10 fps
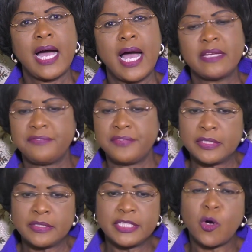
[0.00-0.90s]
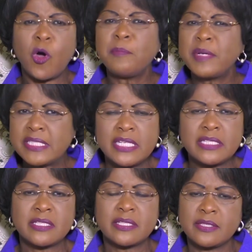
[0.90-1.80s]
I feel the
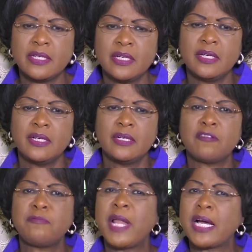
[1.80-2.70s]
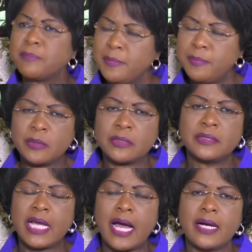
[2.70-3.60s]
hopelessness of black people
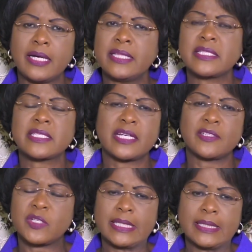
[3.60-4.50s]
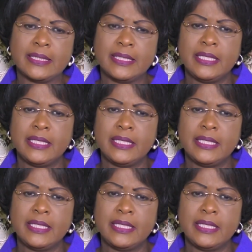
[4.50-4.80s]
in this country.